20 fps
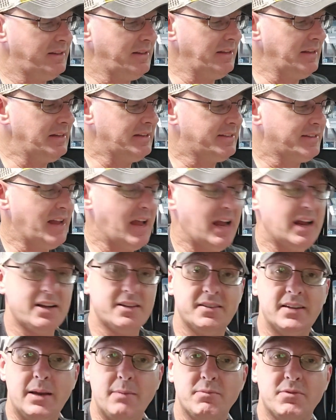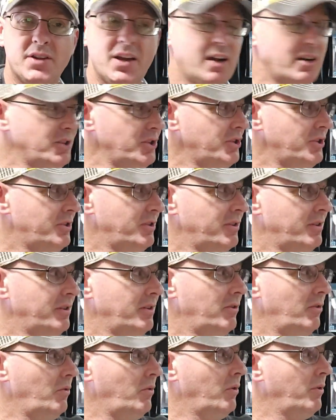the exact same
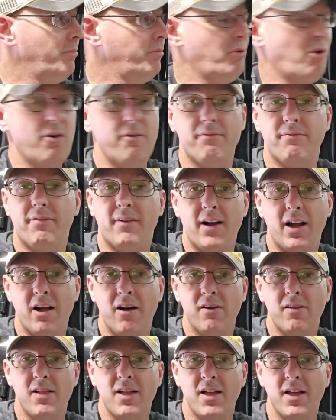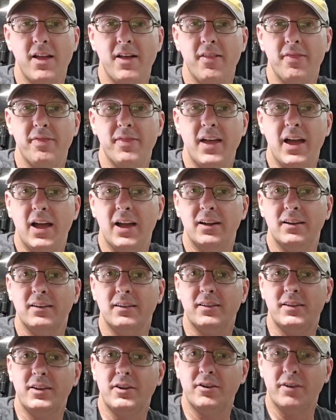texture or profile that
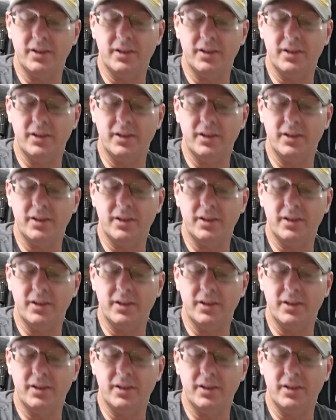your